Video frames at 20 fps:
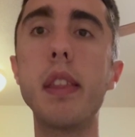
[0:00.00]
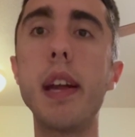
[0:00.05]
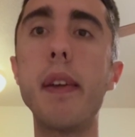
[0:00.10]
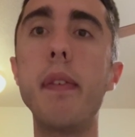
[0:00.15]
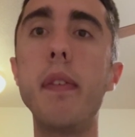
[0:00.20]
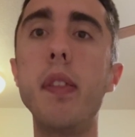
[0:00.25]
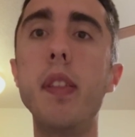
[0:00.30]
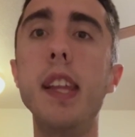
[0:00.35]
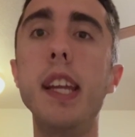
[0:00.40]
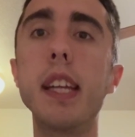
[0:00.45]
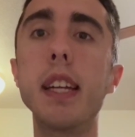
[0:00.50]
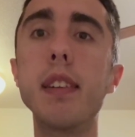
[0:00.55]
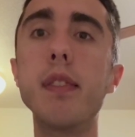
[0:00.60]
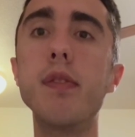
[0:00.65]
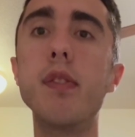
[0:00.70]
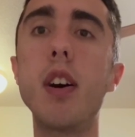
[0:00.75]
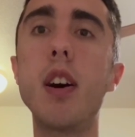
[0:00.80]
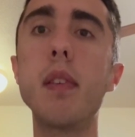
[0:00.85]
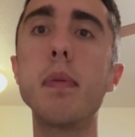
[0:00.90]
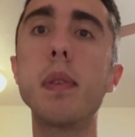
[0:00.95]
everything
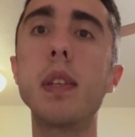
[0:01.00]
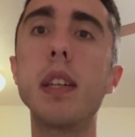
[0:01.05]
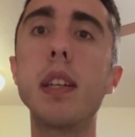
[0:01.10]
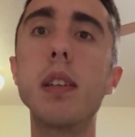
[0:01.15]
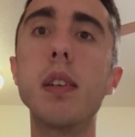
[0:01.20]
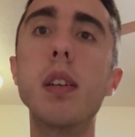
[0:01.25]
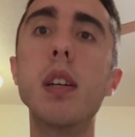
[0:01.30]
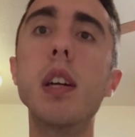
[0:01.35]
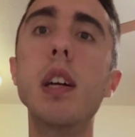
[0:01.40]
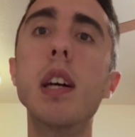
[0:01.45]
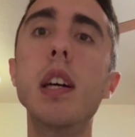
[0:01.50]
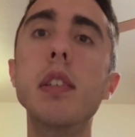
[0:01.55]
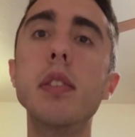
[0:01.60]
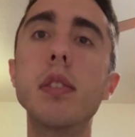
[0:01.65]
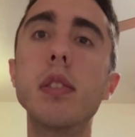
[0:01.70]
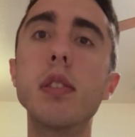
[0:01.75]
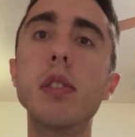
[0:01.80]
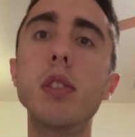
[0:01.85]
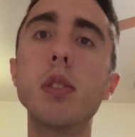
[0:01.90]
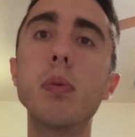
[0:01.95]
involved here.
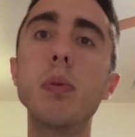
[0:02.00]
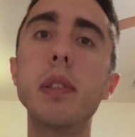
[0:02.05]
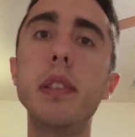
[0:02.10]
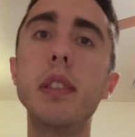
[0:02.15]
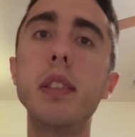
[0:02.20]
So just want